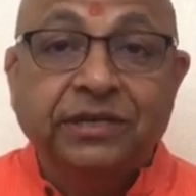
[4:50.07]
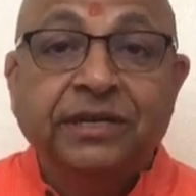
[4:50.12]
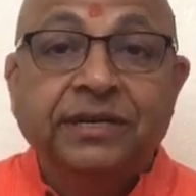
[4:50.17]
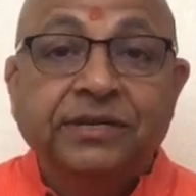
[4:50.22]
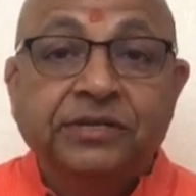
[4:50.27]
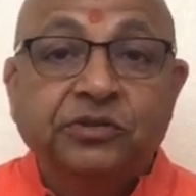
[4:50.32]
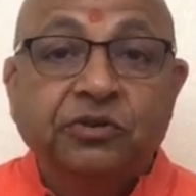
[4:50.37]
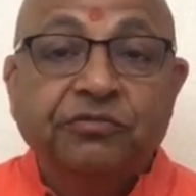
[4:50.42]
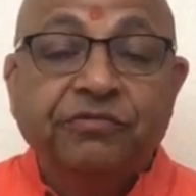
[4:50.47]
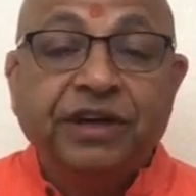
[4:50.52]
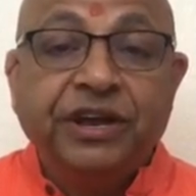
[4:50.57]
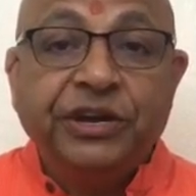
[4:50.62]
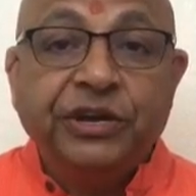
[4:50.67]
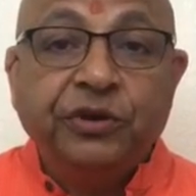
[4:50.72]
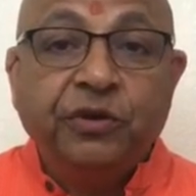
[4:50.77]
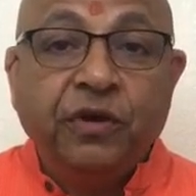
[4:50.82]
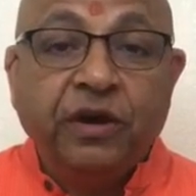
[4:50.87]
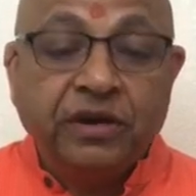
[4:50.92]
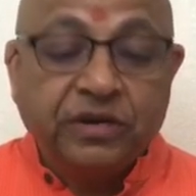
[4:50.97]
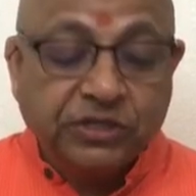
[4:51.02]
So when
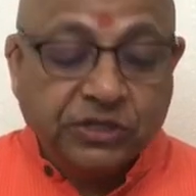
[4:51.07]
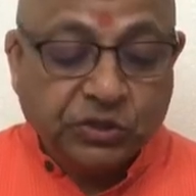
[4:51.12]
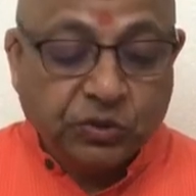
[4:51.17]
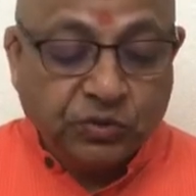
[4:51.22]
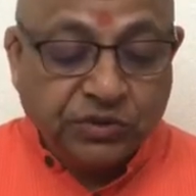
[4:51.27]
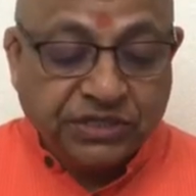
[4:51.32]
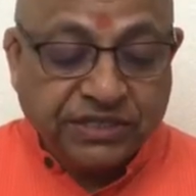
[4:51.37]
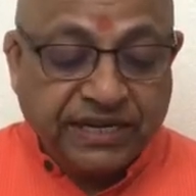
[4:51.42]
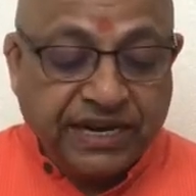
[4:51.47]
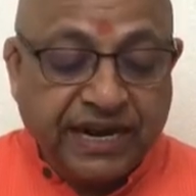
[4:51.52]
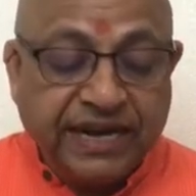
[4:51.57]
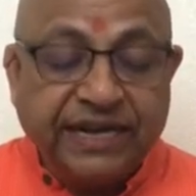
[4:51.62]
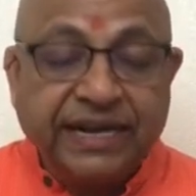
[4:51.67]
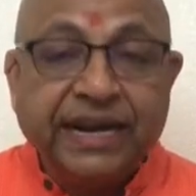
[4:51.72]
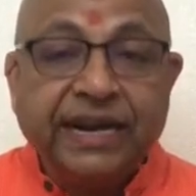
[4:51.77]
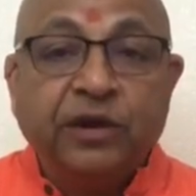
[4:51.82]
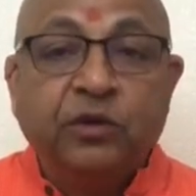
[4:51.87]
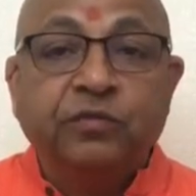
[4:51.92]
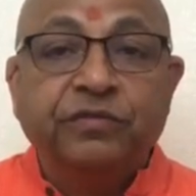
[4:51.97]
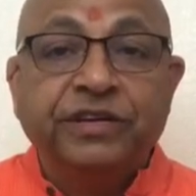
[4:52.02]
you are
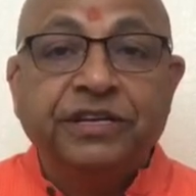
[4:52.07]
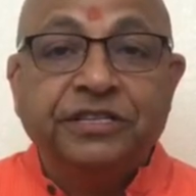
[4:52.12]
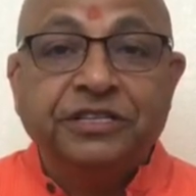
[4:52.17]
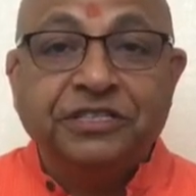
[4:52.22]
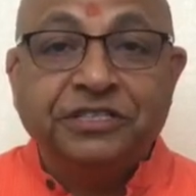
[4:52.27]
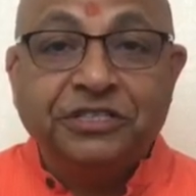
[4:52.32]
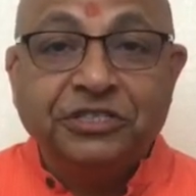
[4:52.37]
associating with